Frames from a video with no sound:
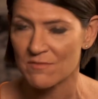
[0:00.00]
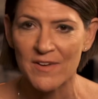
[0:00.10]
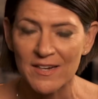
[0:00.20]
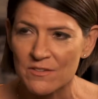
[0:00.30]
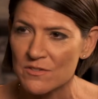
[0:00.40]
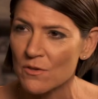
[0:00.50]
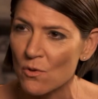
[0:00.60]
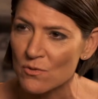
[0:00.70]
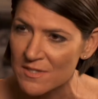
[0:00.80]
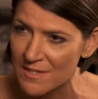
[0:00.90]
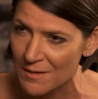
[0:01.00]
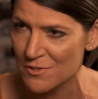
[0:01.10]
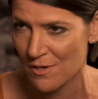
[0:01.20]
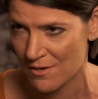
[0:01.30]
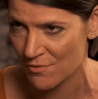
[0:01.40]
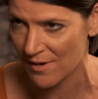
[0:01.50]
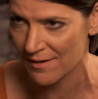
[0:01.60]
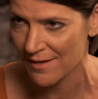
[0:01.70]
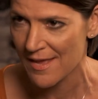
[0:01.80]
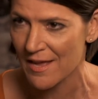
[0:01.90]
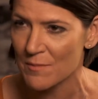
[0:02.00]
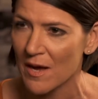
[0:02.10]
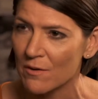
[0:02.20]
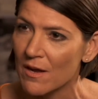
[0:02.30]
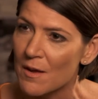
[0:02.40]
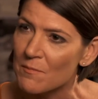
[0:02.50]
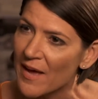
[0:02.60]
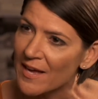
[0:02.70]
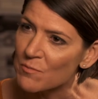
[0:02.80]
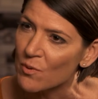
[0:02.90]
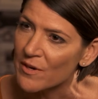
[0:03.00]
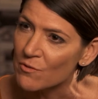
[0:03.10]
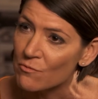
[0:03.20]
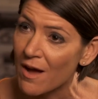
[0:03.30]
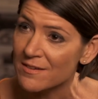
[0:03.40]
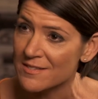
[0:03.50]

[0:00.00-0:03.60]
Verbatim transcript: In fact, there's a whole subgenre about bad boy rock